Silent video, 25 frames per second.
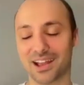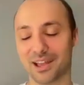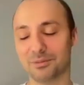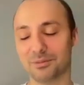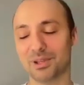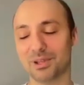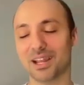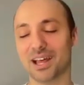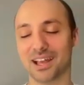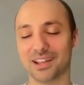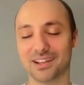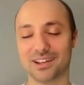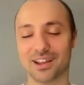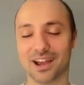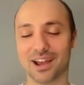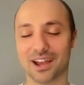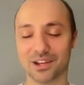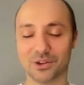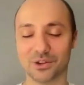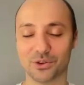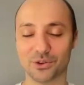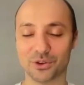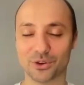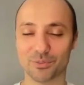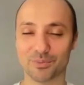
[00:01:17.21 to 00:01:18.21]

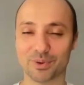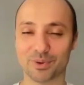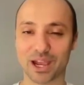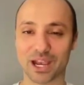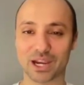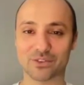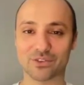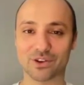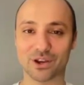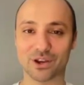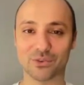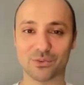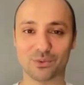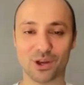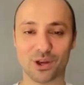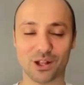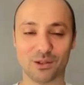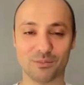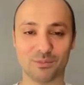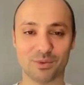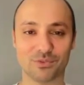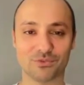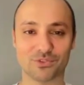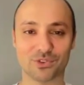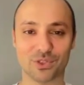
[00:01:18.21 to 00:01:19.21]
your background
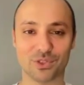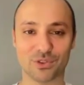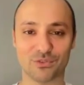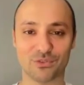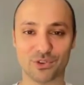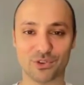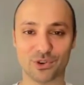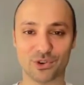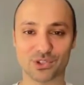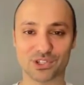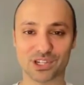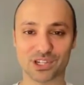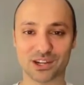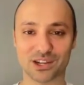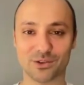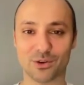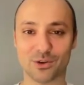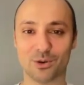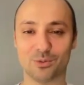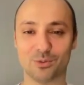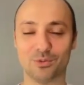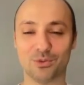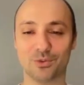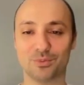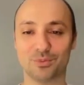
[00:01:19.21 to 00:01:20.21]
well, but for the folks at
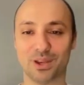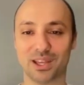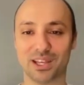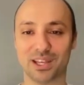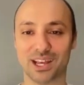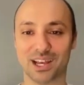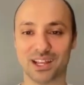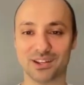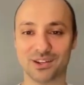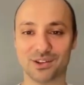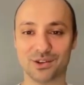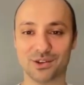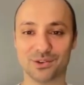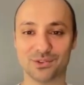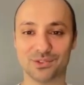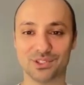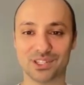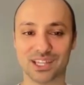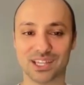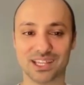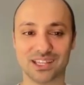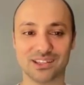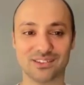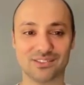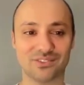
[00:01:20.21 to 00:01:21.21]
home who may not know
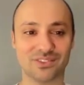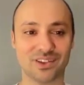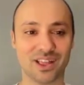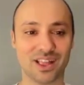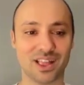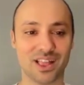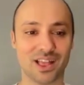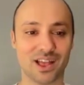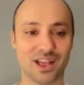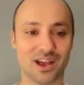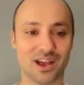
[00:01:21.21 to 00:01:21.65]
Dave,